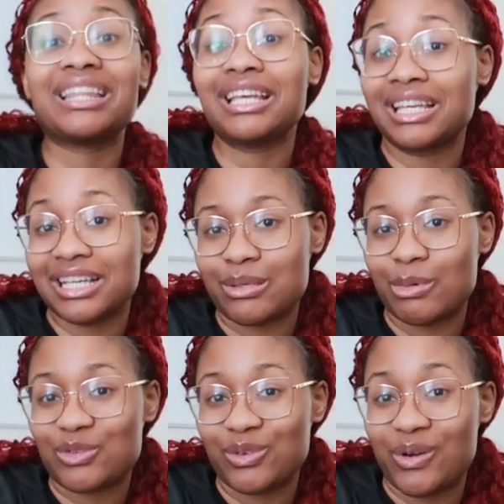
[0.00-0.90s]
Thank you guys so
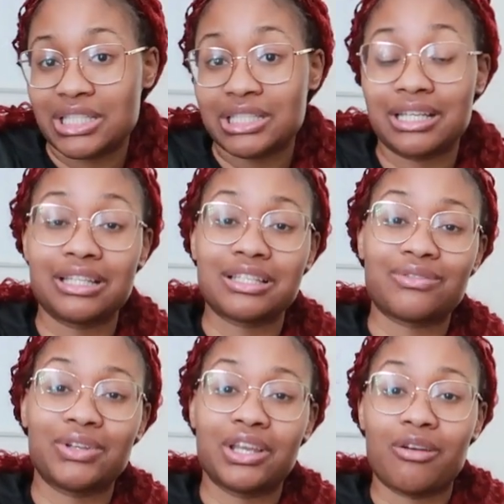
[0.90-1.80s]
much for watching
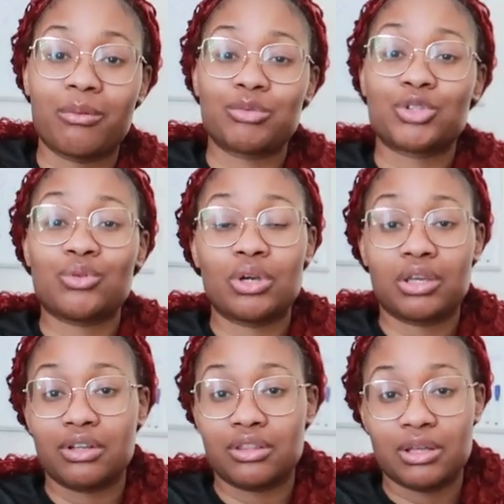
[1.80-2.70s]
this video. Remember to
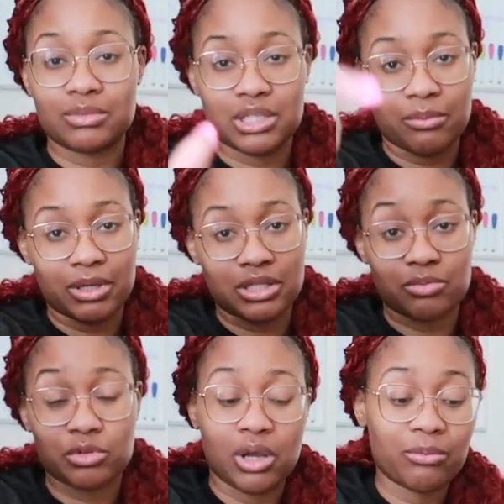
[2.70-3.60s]
give it a thumbs up and
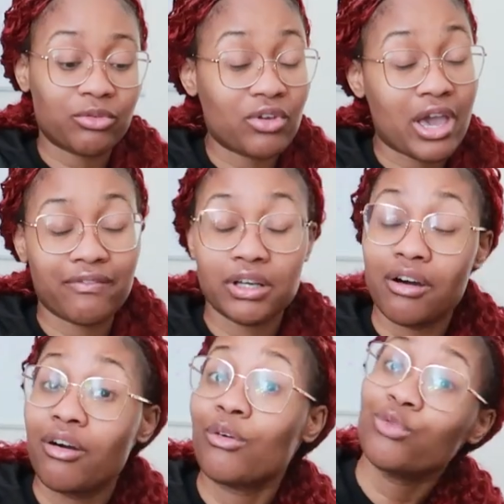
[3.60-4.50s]
subscribe if you haven't
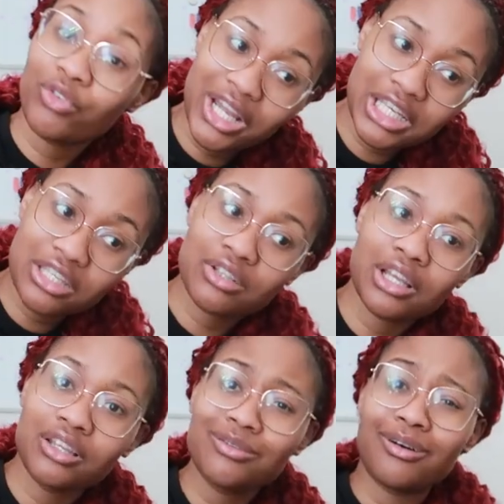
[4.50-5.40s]
already so
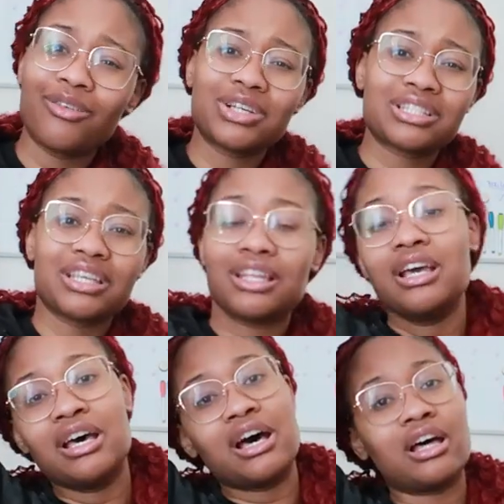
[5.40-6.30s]
that you always get
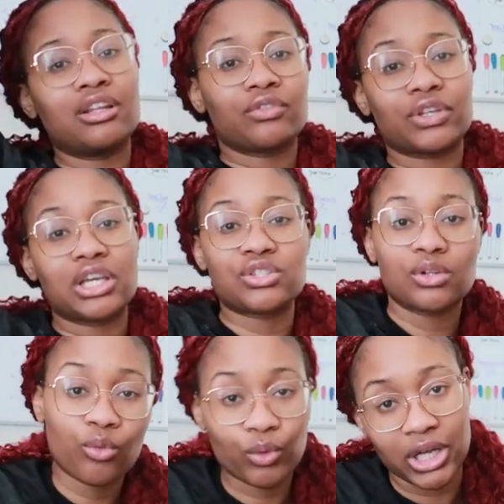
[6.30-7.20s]
a
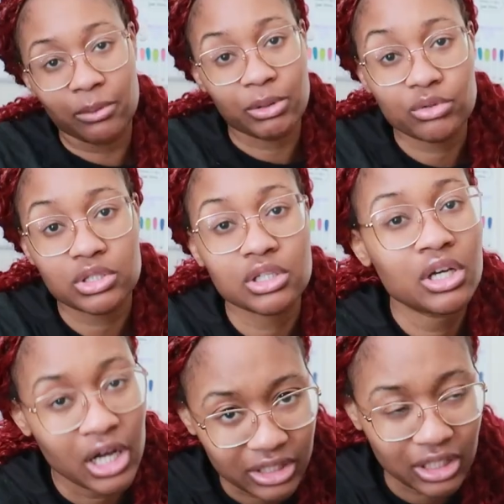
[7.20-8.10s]
notification when I post
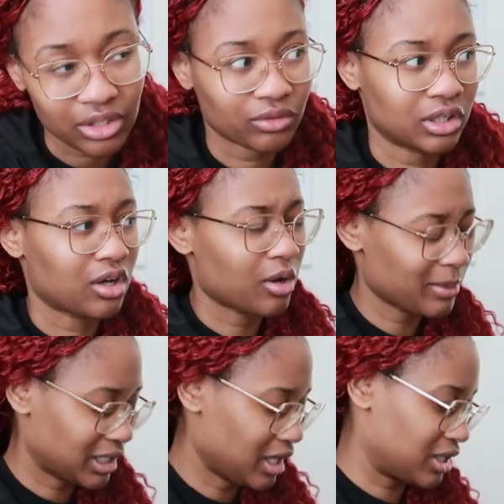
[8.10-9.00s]
another one. Oh
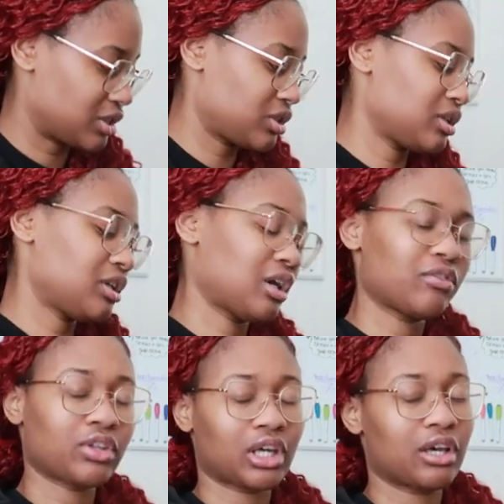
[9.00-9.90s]
my gosh,
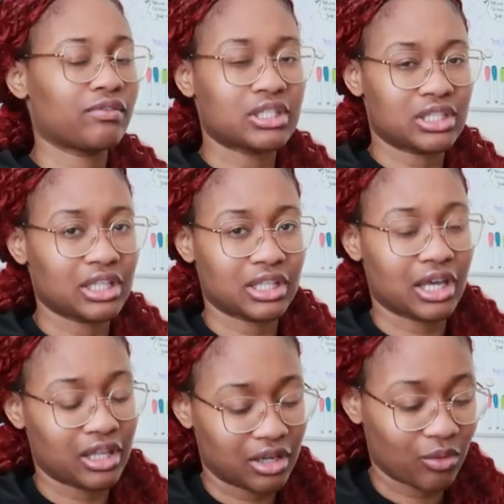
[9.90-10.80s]
I feel like I haven't said
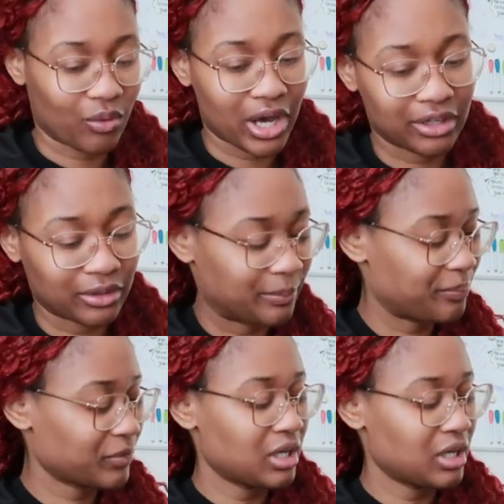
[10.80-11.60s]
that in a while.